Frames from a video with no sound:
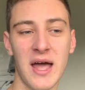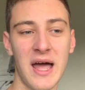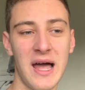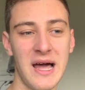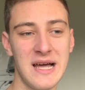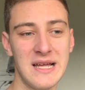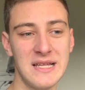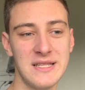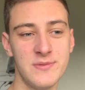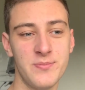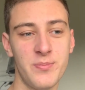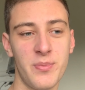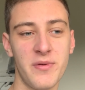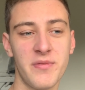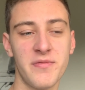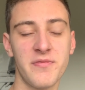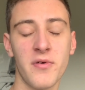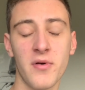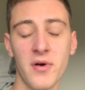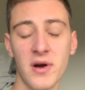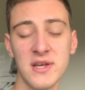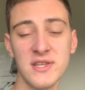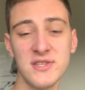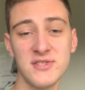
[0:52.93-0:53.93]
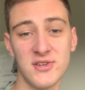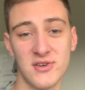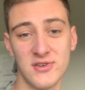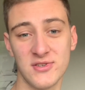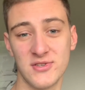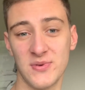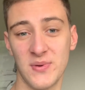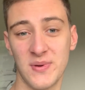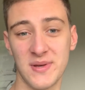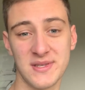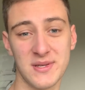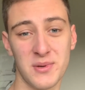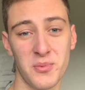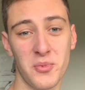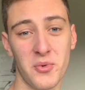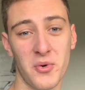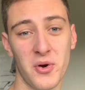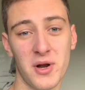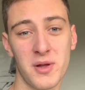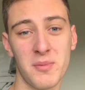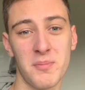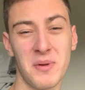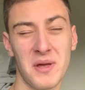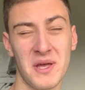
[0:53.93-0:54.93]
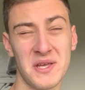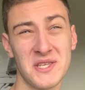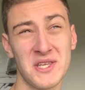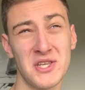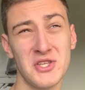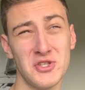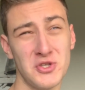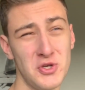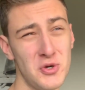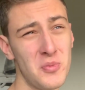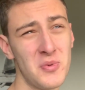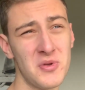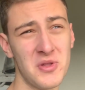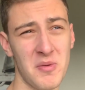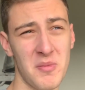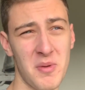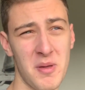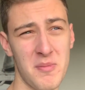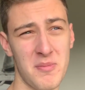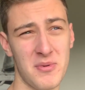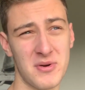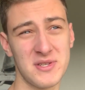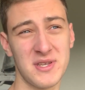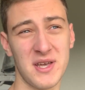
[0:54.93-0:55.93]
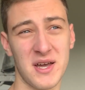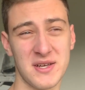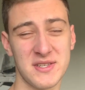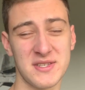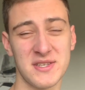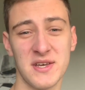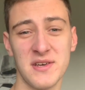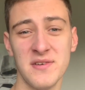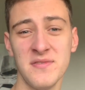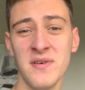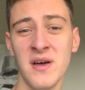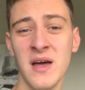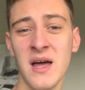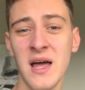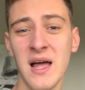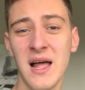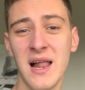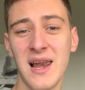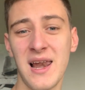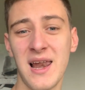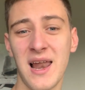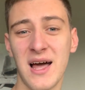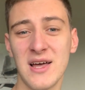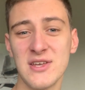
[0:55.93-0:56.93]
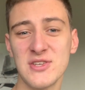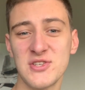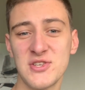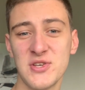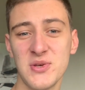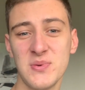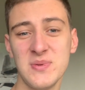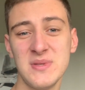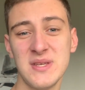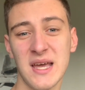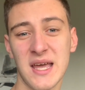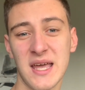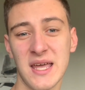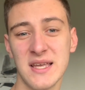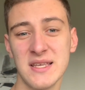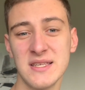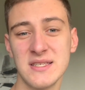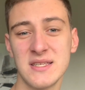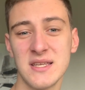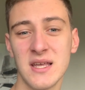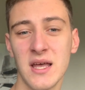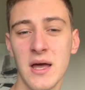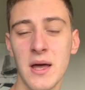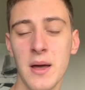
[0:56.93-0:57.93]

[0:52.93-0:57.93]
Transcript: and before I start doing some work, because I do want to be productive, last 2 days,